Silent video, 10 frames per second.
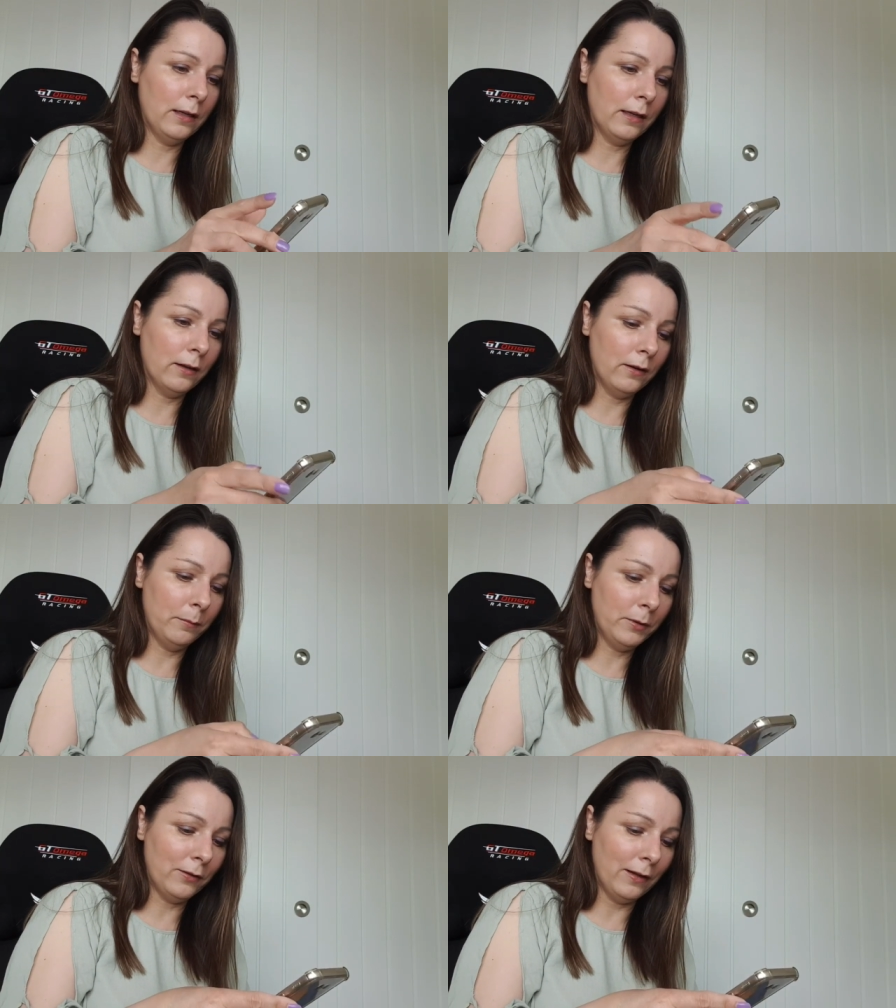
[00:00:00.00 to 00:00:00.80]
hang on
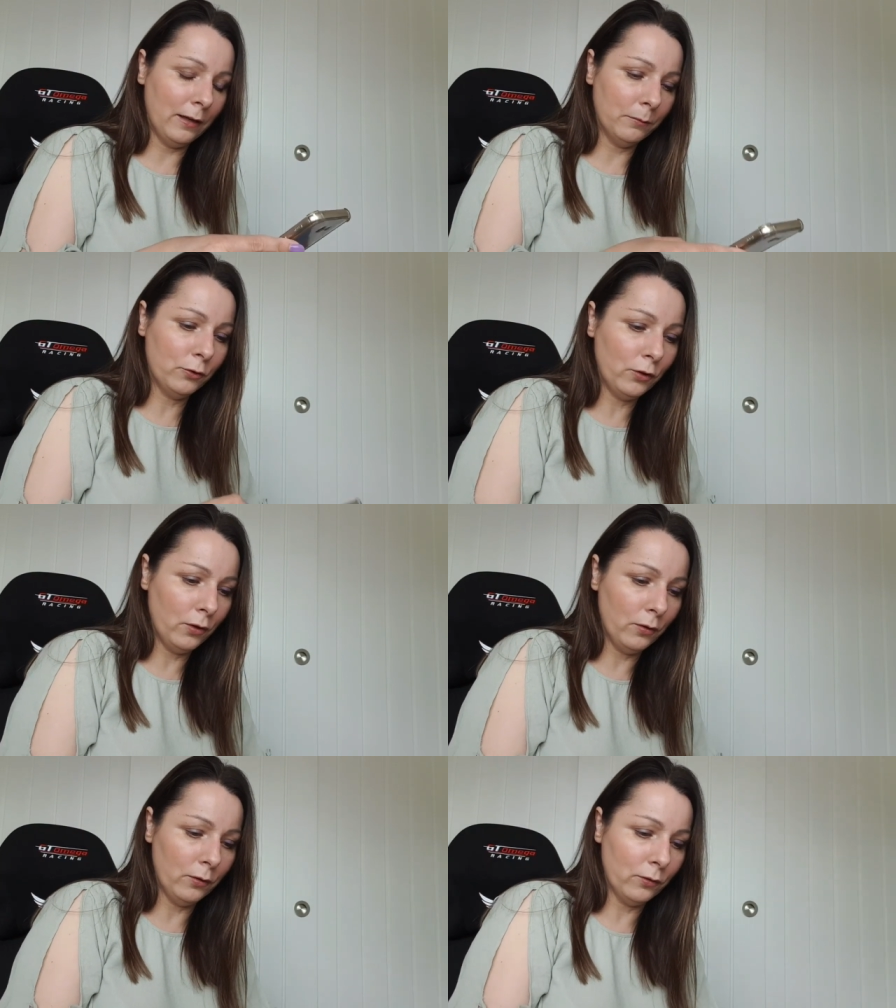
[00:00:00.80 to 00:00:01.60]
let me see i'm
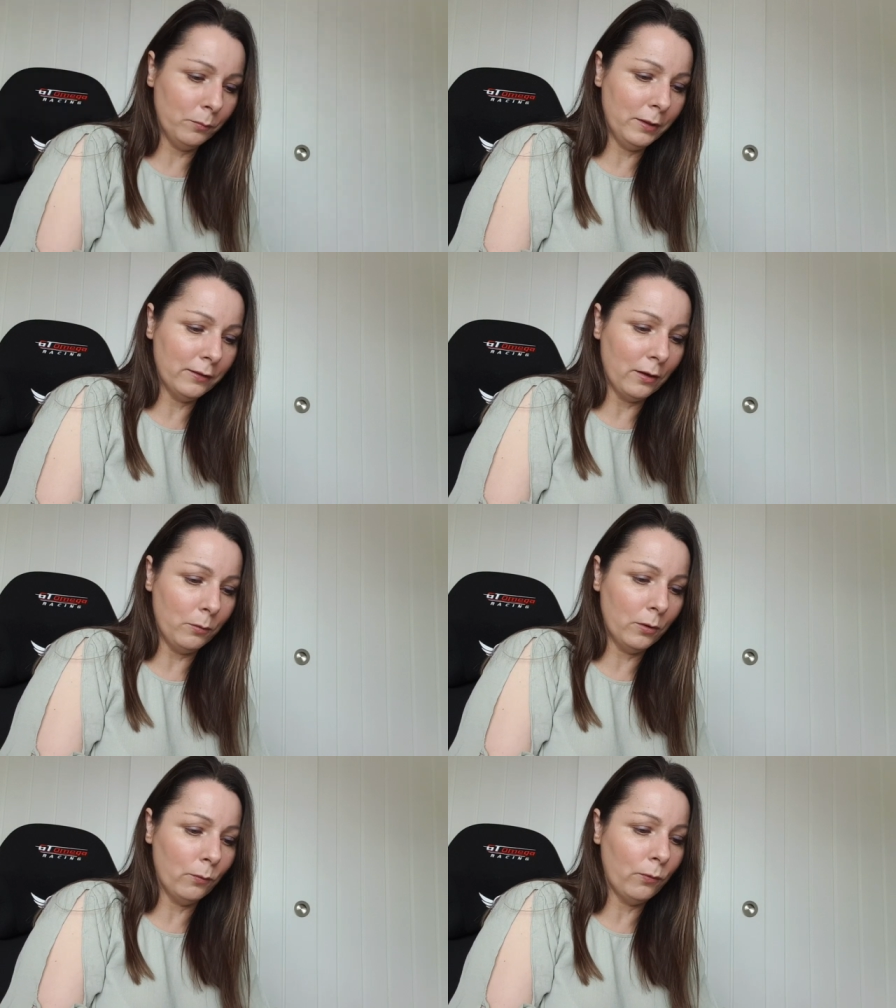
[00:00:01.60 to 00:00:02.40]
sure somebody's got
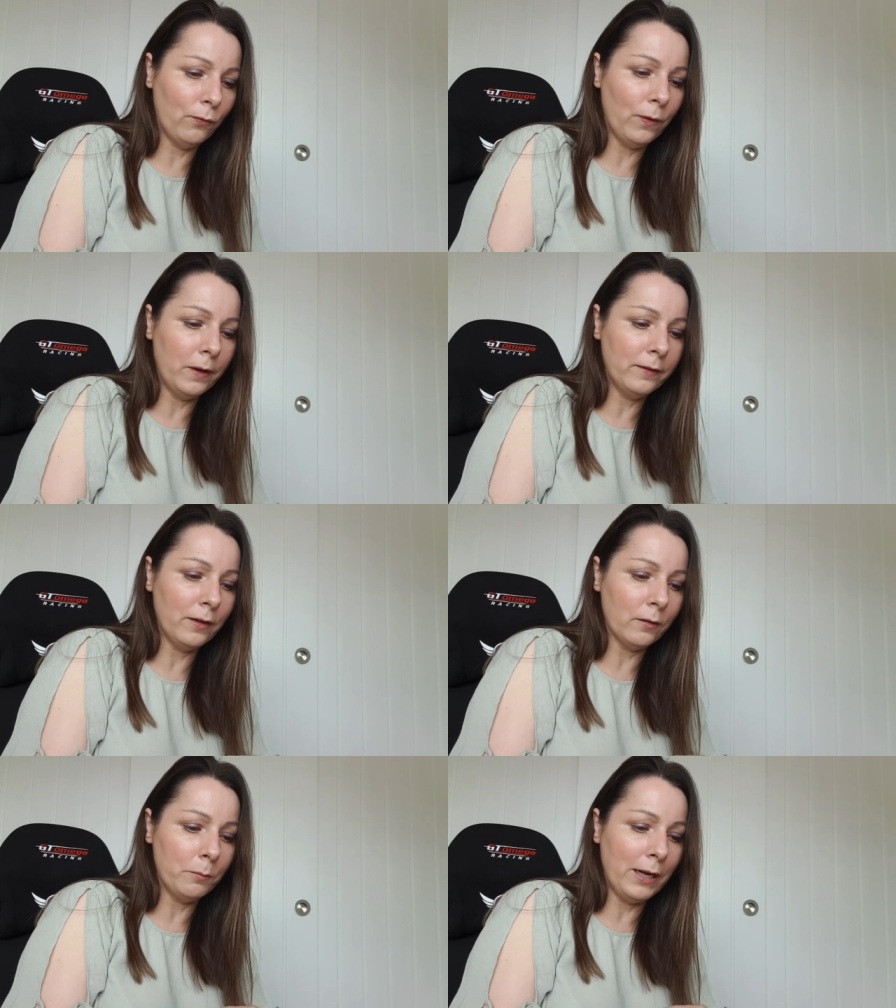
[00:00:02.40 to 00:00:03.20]
one up for 30 odd